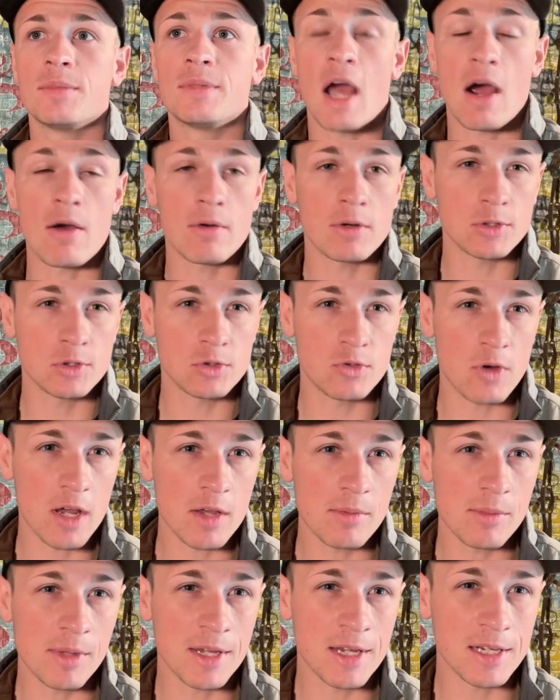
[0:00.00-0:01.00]
Down is
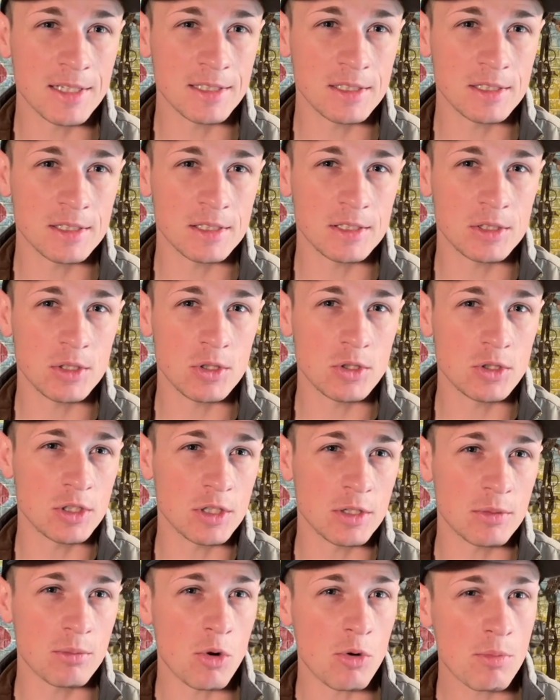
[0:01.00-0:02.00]
great because it's
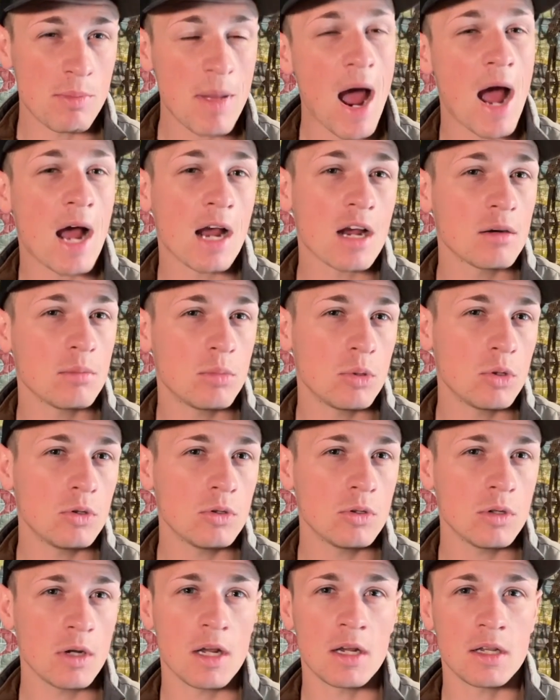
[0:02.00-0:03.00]
usually more
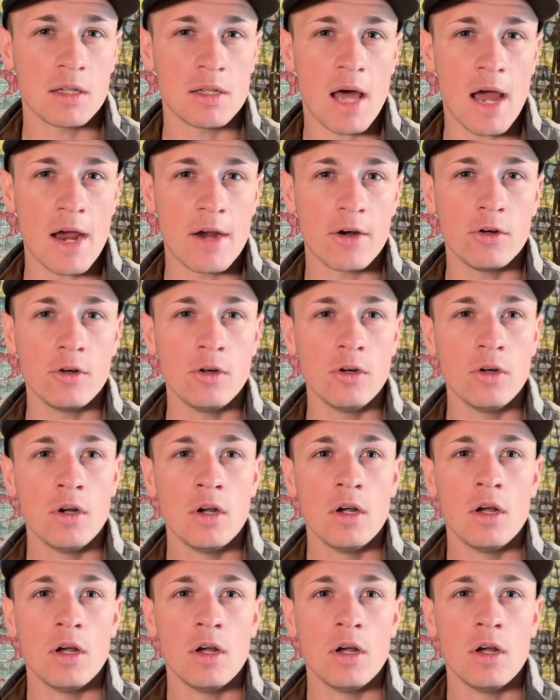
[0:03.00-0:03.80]
packable and lighter.